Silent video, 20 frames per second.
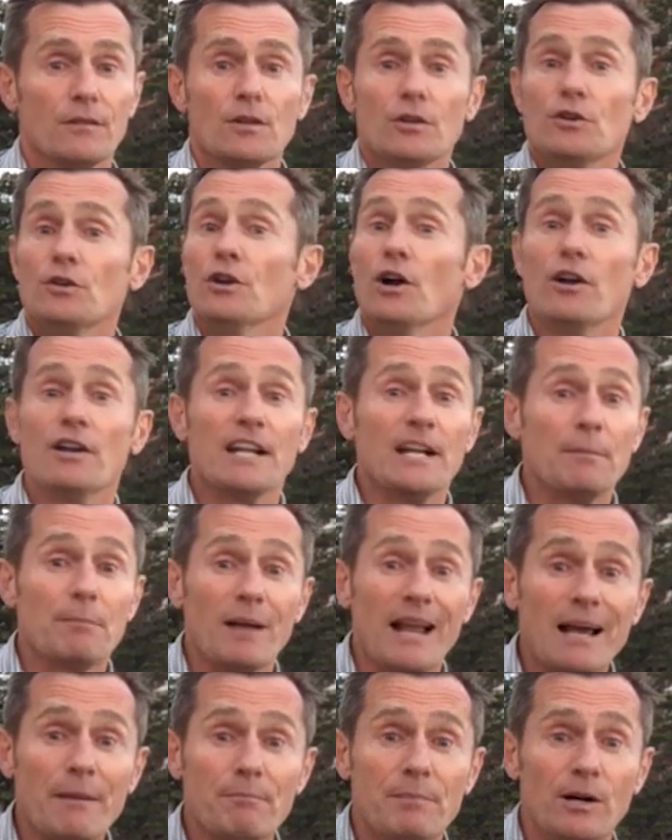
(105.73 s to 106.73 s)
You don't need a
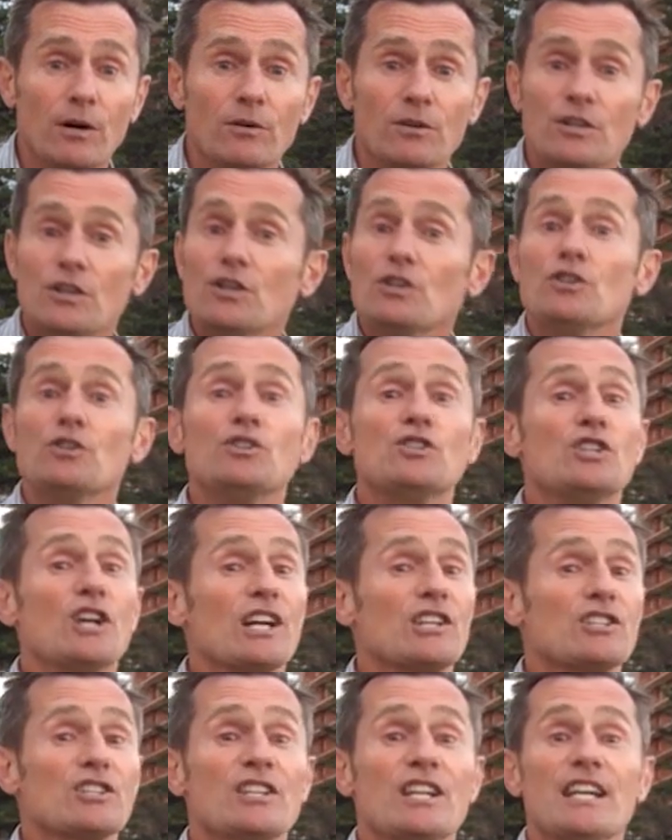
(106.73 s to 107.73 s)
black belt, you
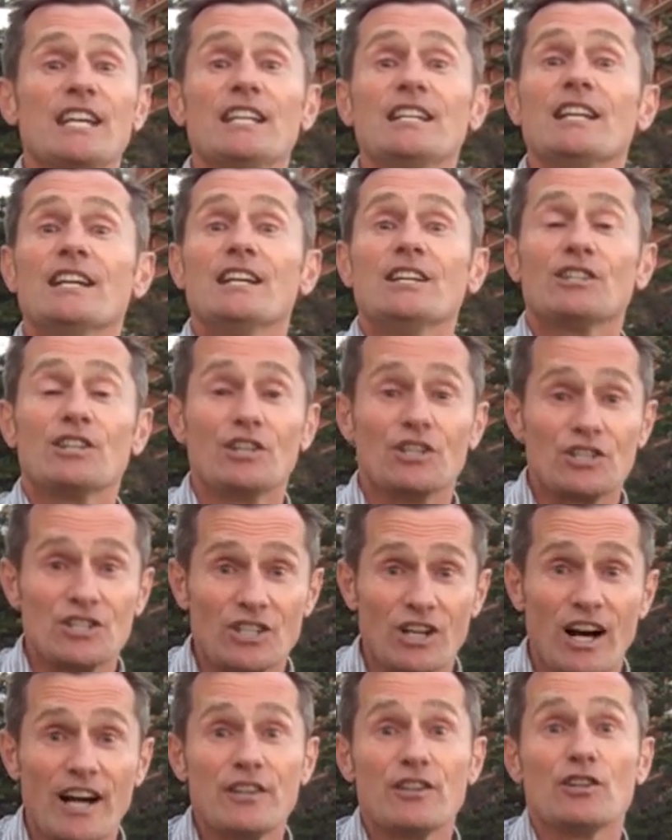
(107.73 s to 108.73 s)
just need to
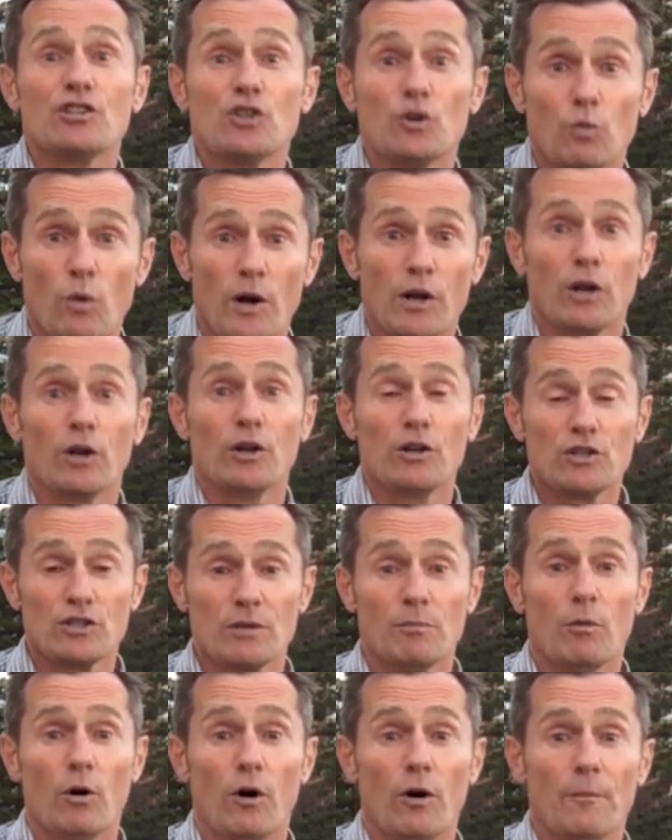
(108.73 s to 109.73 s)
decide that you want to learn some
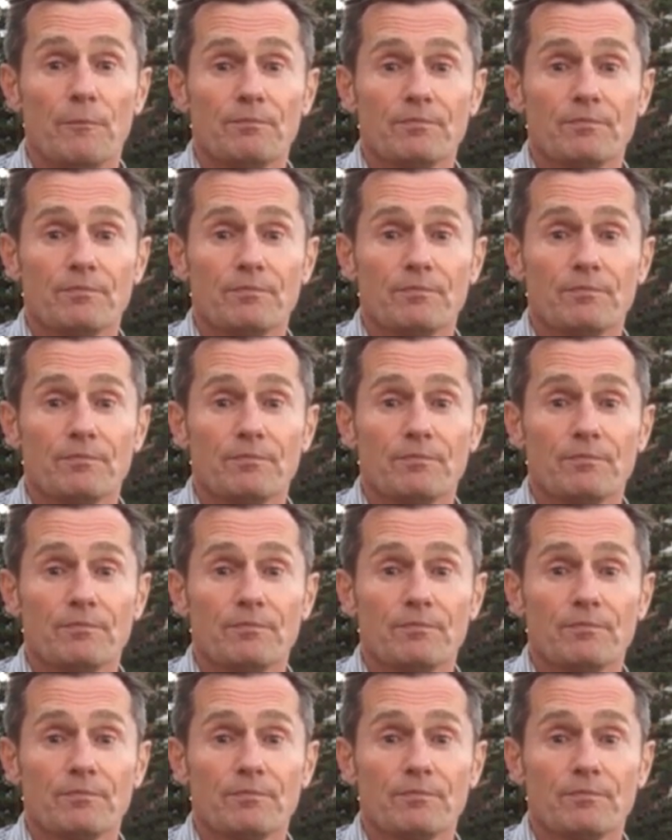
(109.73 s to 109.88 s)
more.